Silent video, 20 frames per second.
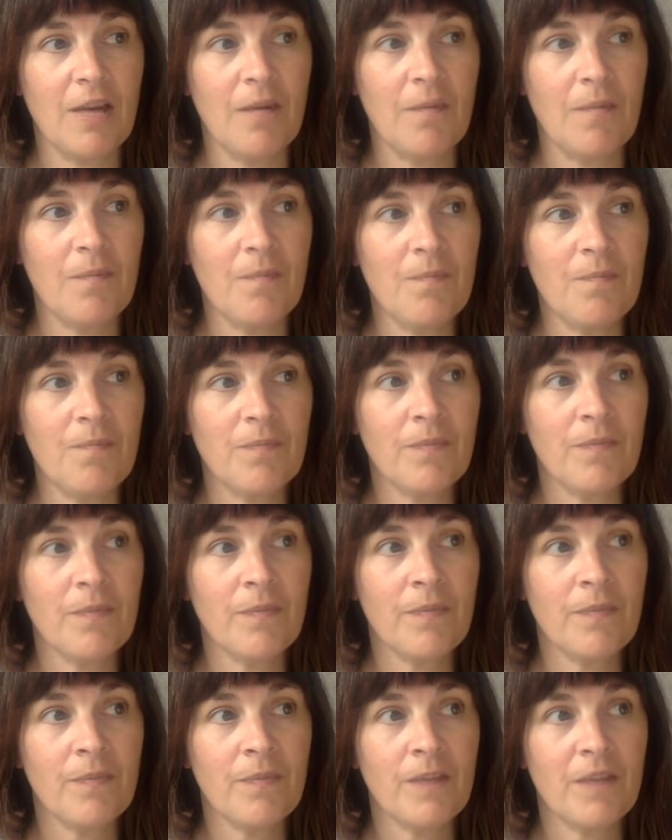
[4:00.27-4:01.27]
him,
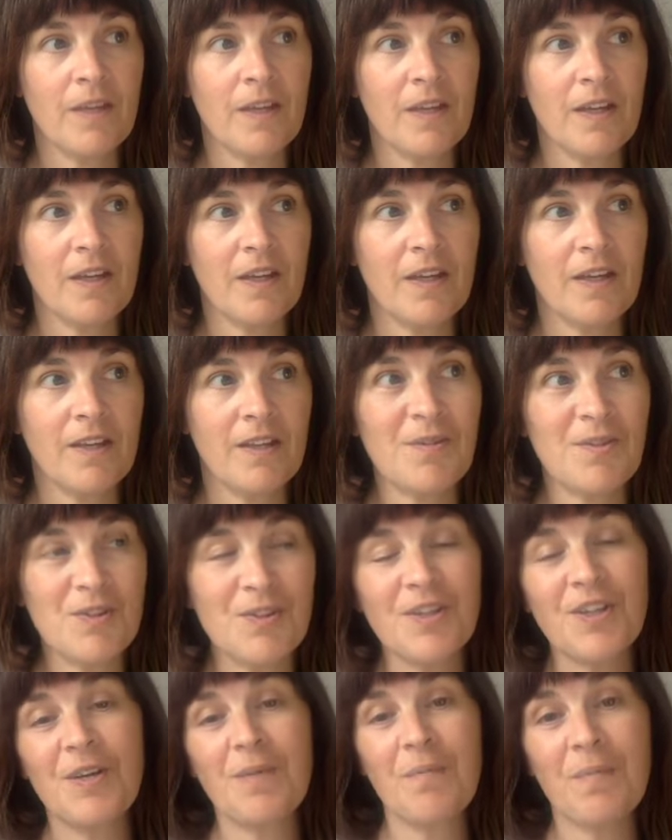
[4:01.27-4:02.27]

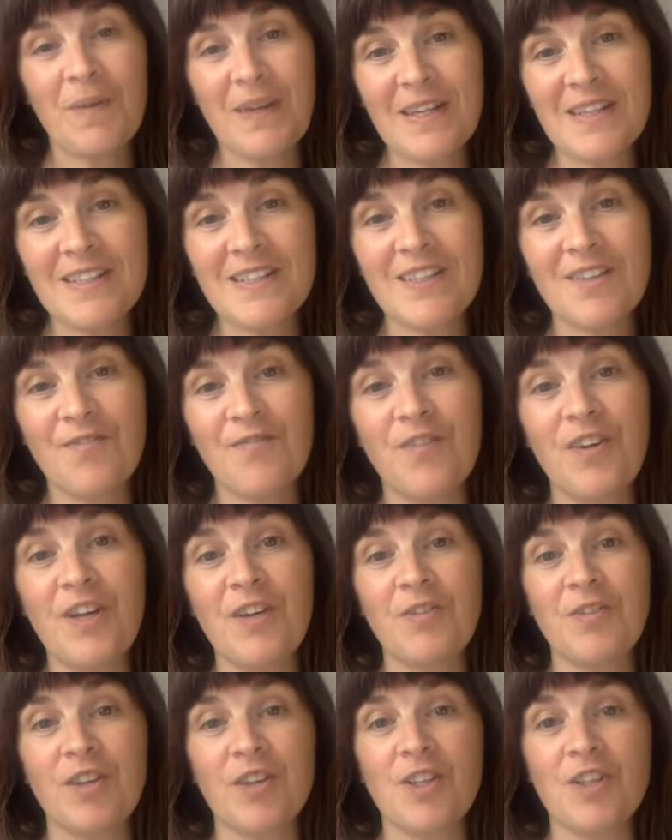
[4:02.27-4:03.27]
took him into the
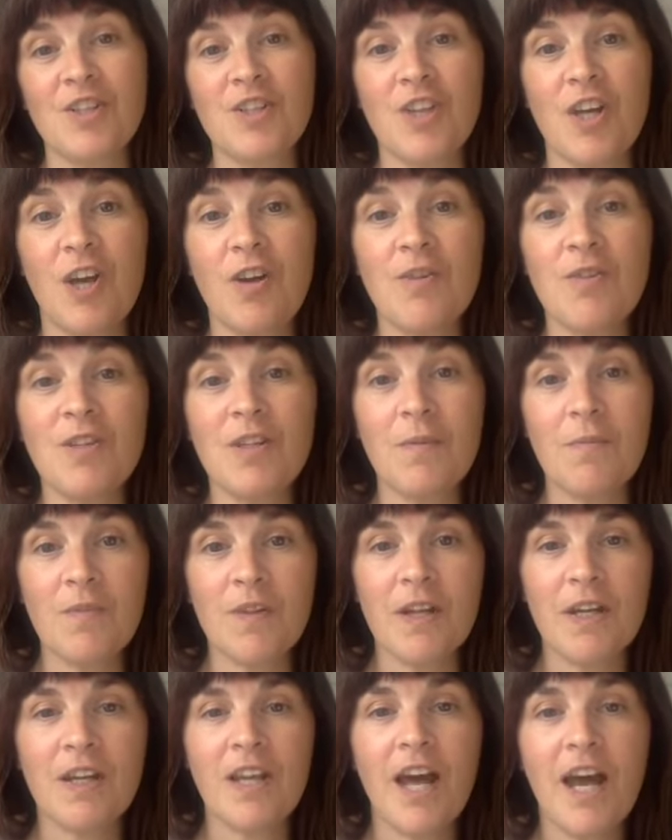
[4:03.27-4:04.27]
field and showed him
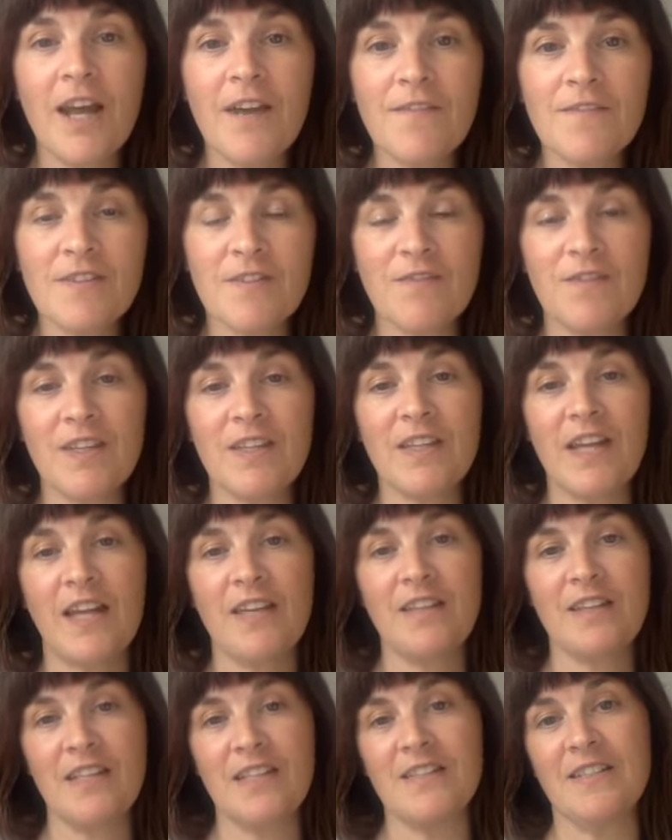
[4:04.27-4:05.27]
the lives of
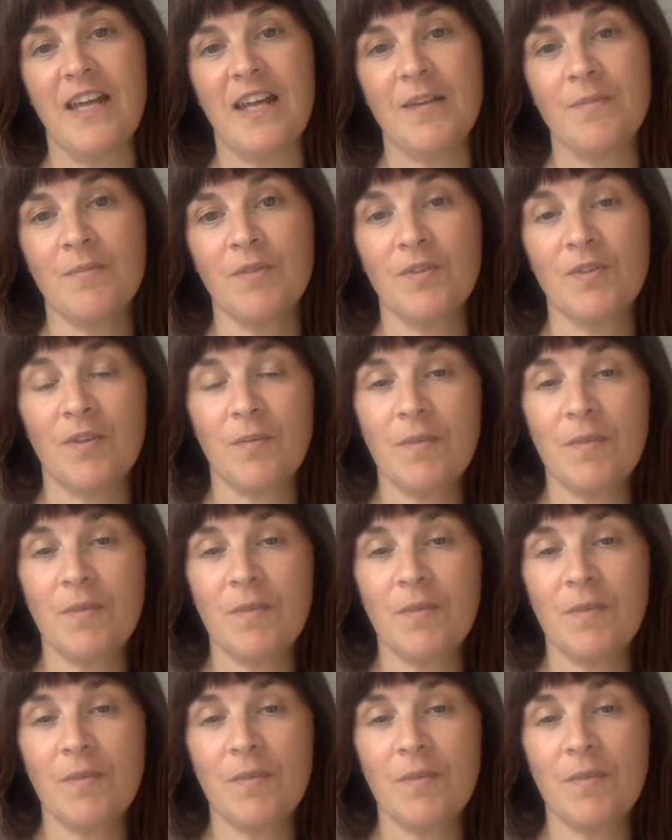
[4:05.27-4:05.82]
these animals.